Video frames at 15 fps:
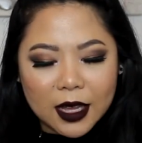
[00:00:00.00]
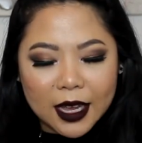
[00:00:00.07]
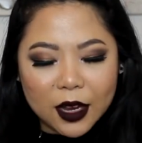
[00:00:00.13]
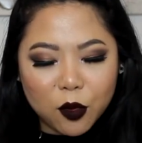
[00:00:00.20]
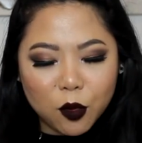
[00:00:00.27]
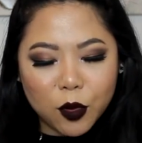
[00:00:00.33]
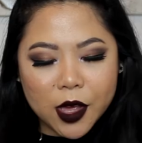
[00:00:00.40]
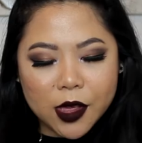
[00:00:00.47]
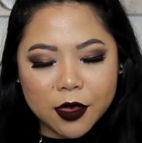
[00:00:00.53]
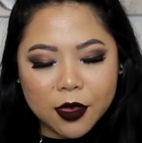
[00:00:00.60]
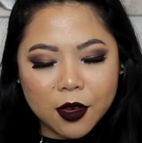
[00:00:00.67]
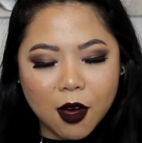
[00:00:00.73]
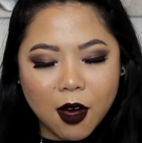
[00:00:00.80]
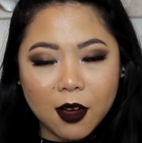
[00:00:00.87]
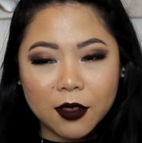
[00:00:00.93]
like
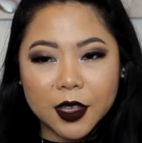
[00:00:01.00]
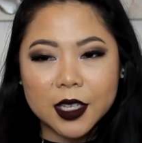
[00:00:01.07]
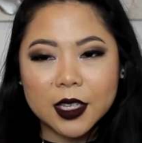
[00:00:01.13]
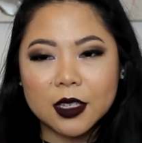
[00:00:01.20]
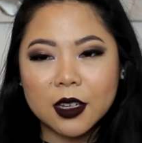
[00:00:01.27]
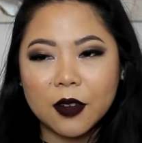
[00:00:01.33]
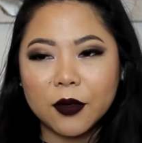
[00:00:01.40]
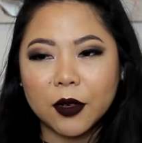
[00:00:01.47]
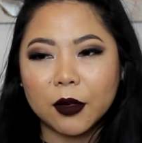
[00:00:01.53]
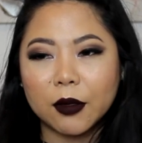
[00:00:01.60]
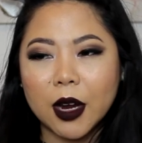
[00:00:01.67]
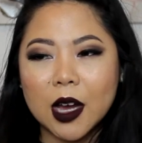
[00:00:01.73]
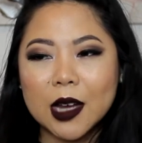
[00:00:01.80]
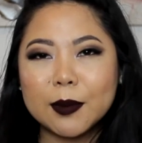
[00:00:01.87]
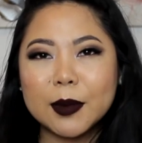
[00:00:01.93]
with all this stuff
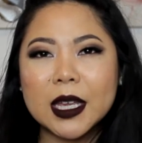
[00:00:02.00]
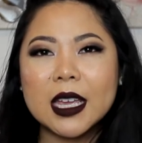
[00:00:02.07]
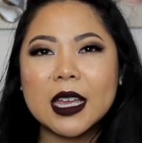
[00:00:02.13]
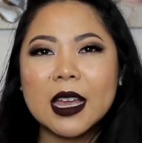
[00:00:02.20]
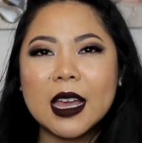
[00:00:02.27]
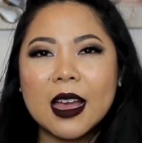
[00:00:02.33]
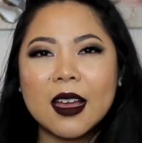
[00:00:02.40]
around me,